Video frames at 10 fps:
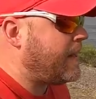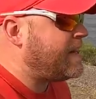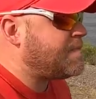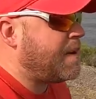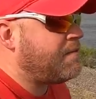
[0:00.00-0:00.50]
It
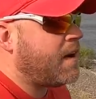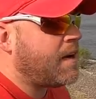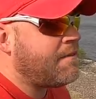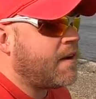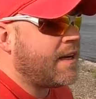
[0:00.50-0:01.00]
has been
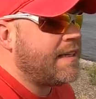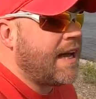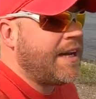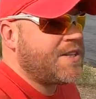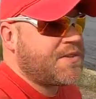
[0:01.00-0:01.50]
very, very
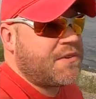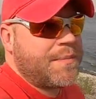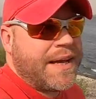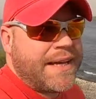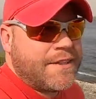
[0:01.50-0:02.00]
nice for
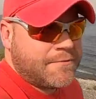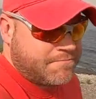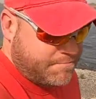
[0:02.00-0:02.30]
me.